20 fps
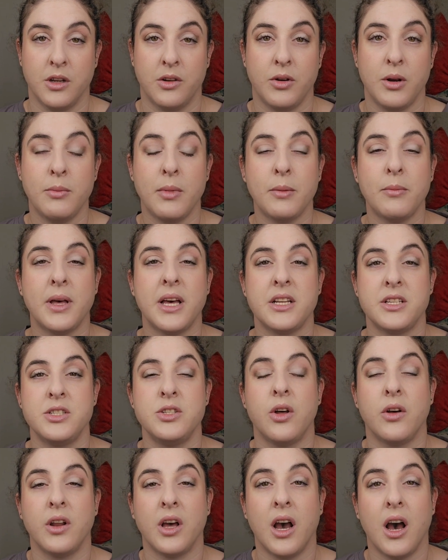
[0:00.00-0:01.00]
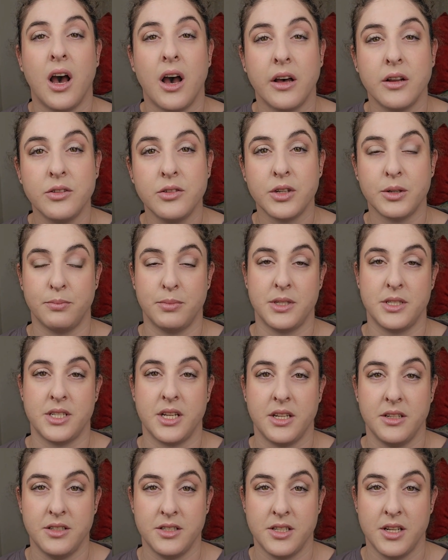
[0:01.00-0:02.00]
Remember, it's not
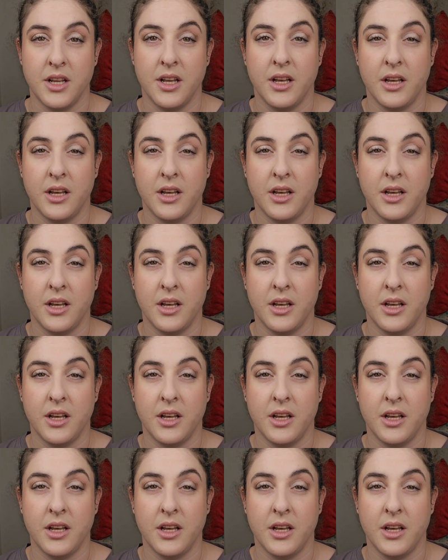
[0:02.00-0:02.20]
100%.